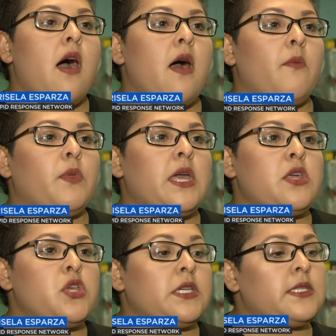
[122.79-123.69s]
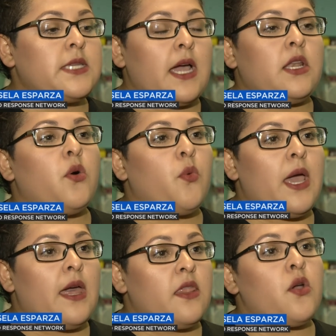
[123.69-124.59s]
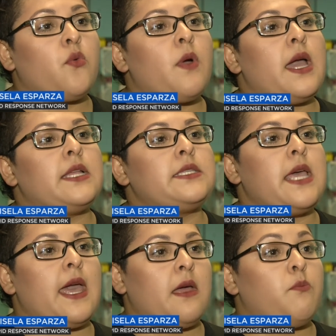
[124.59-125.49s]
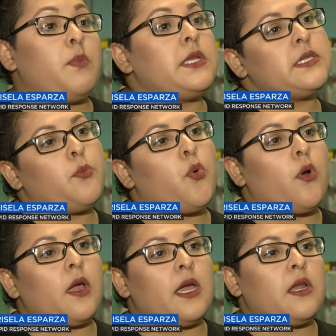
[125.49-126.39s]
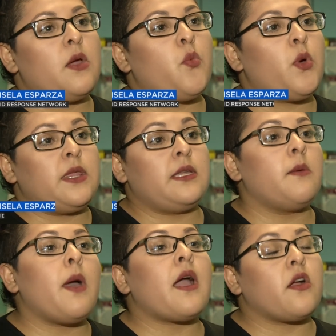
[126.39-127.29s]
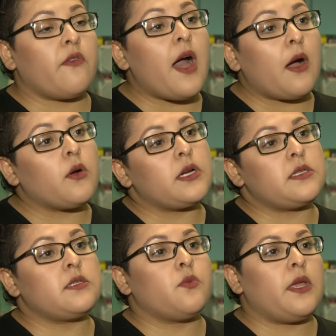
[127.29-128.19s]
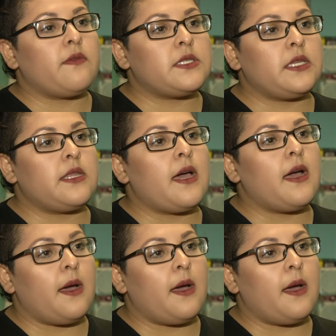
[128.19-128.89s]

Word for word: um, can just sign away their rights and be deported within a matter of hours. We have seen that